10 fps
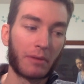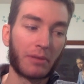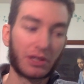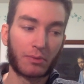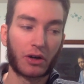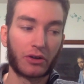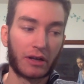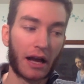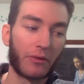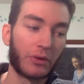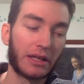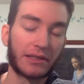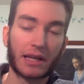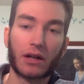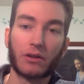my business partner, and I, we
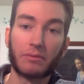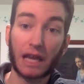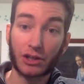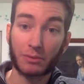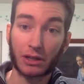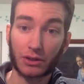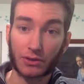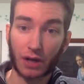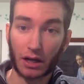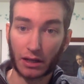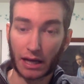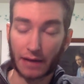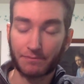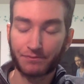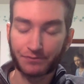sell pH meters online.